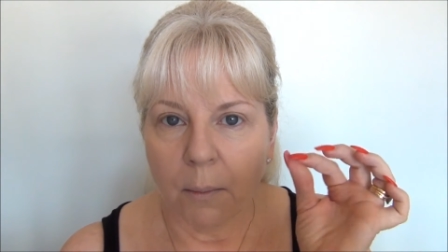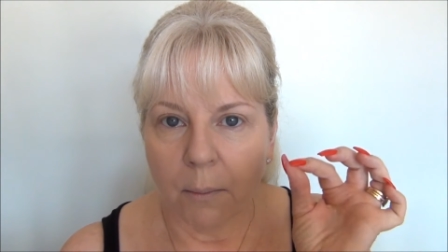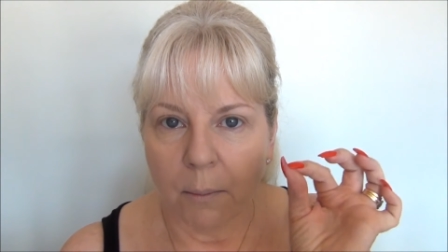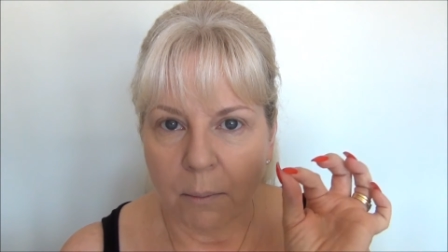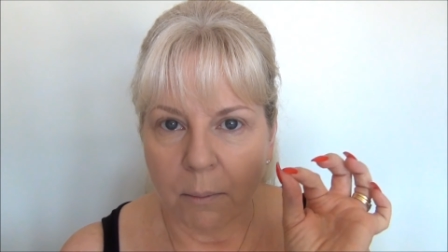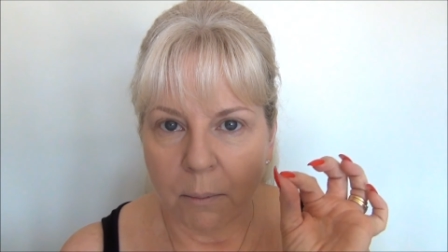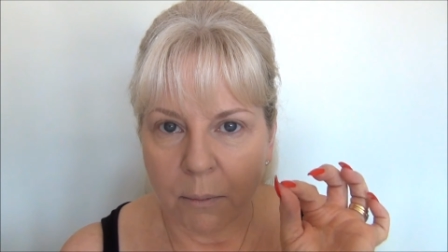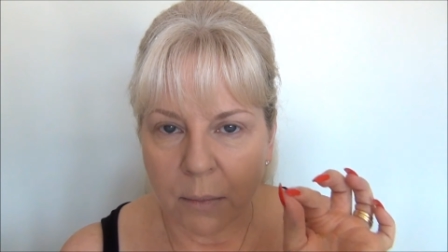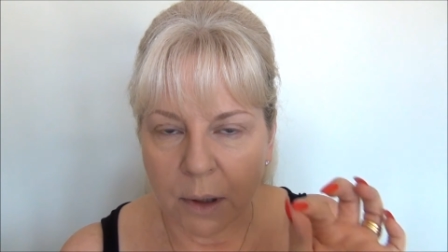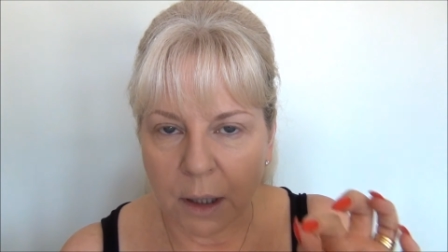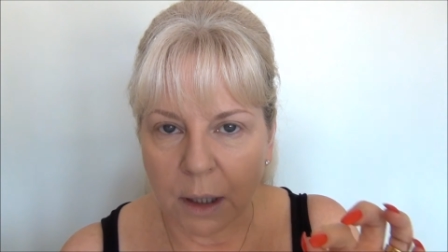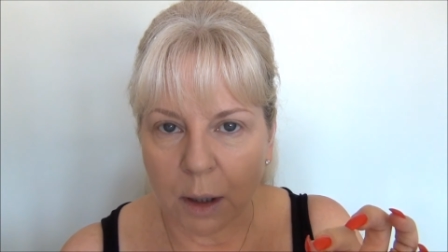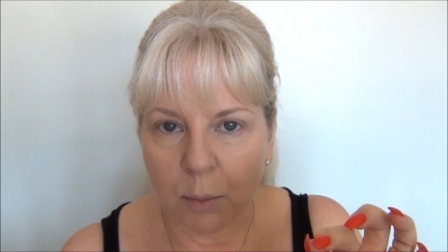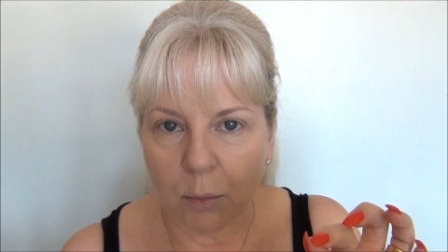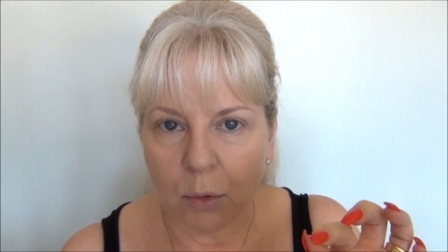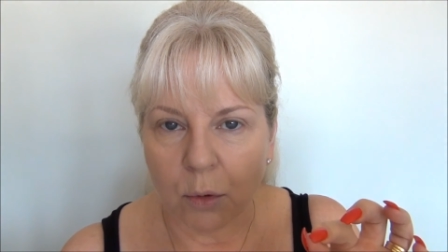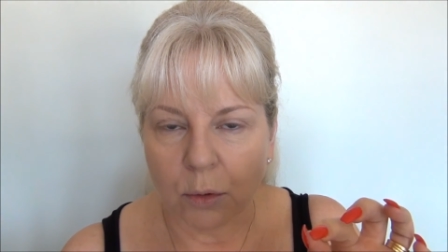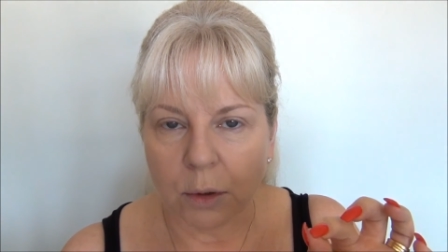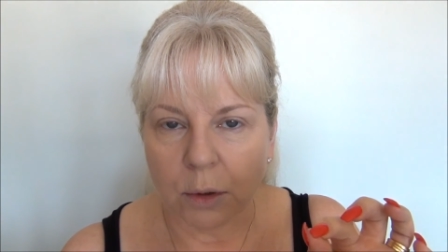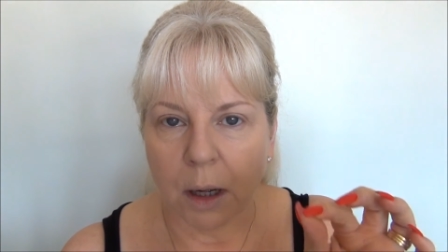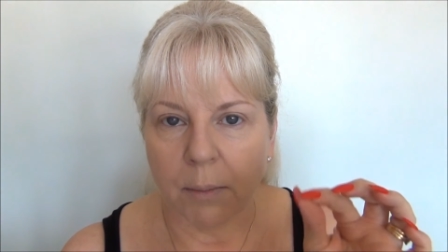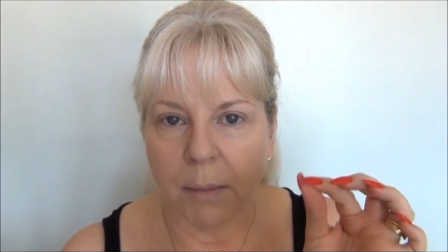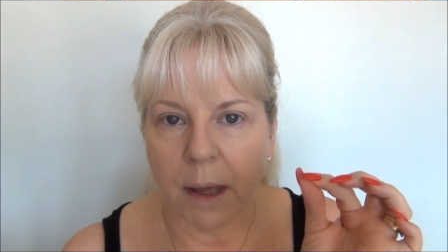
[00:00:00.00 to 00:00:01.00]

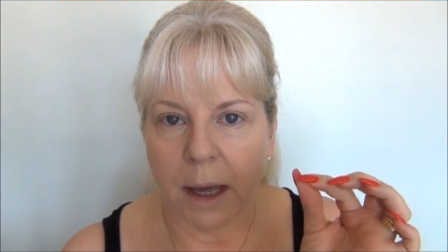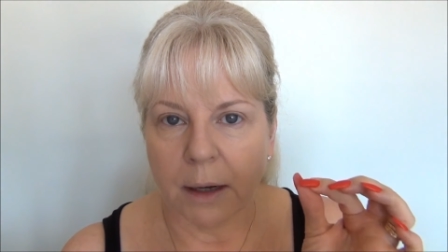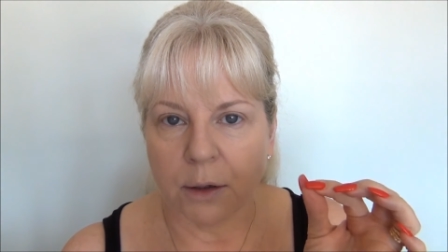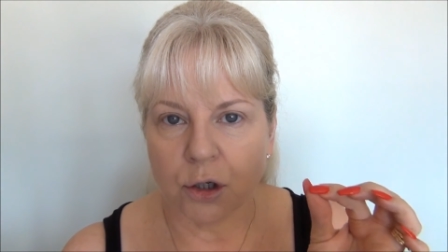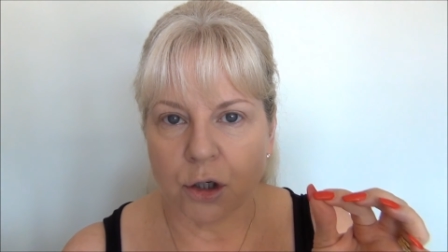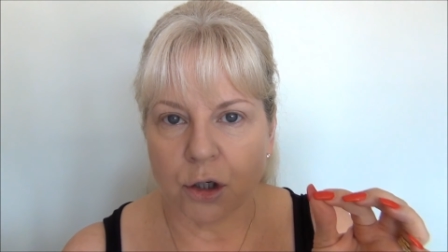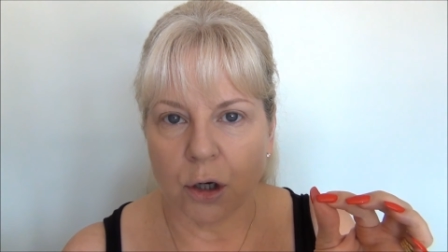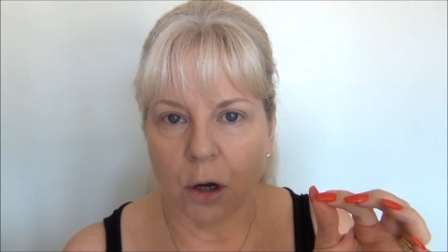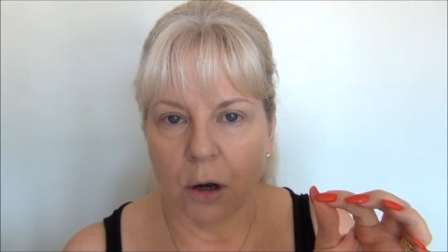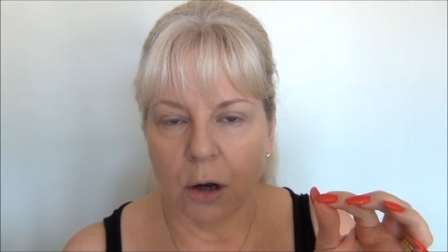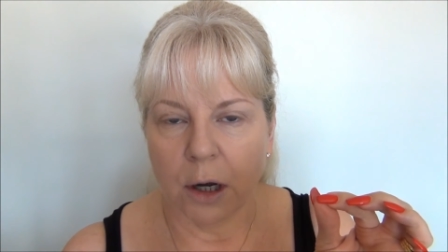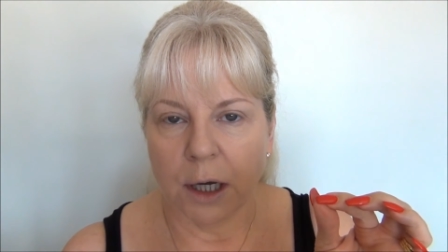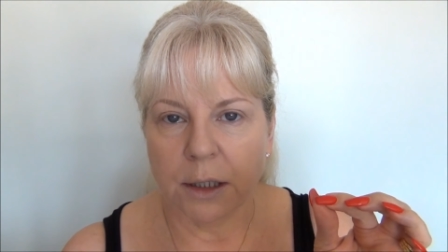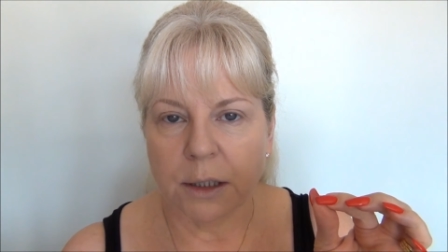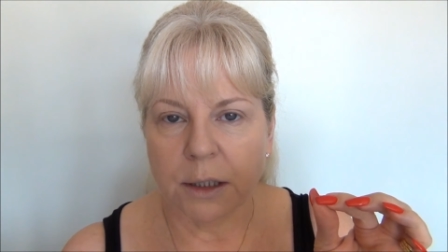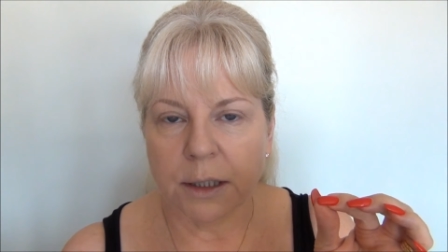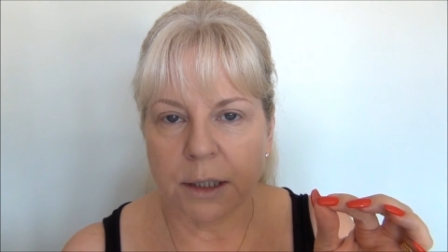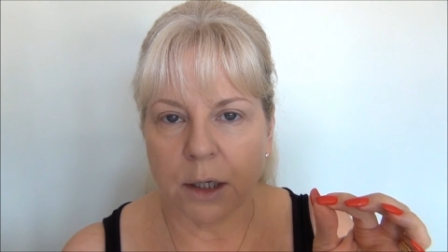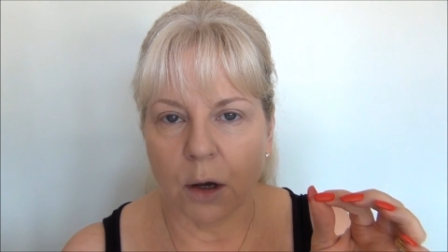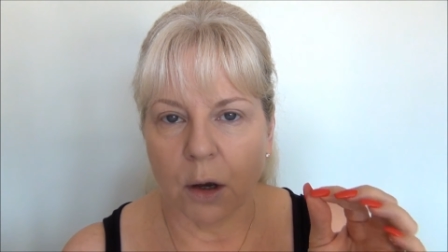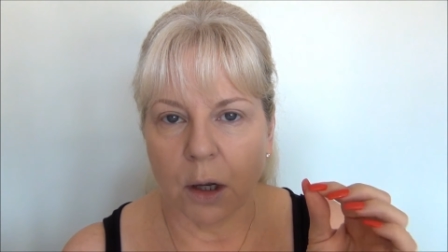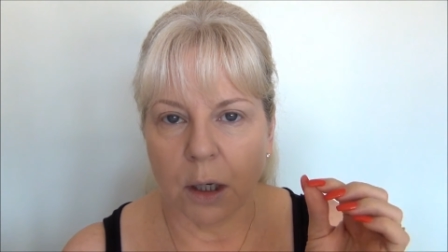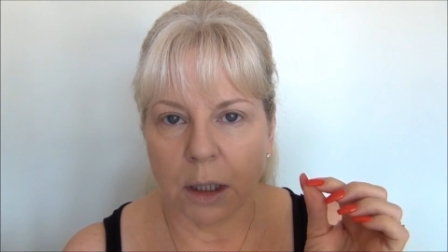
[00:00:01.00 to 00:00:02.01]
minimal amount of shine,
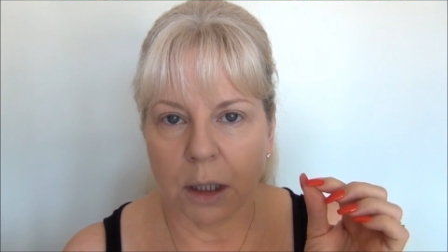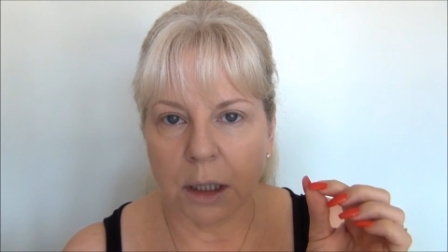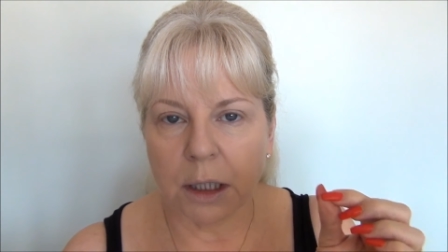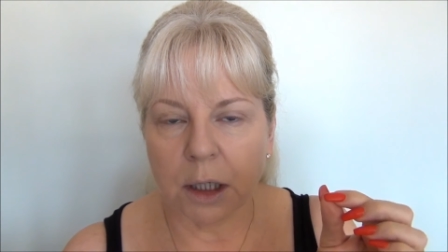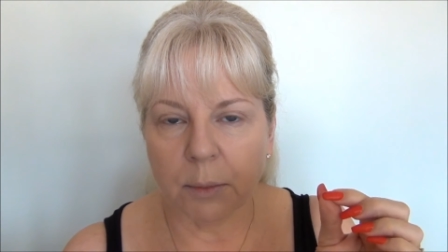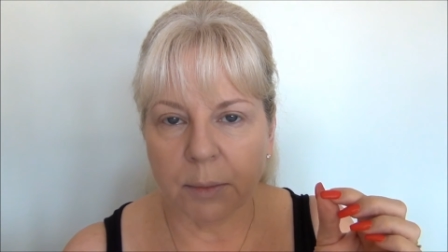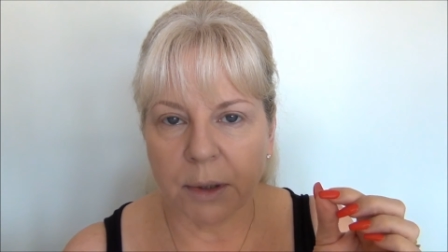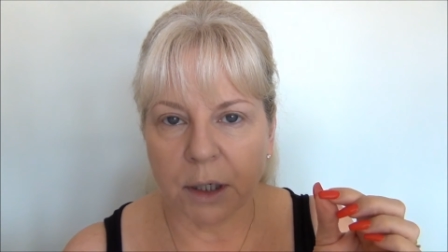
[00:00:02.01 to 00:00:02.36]
so a little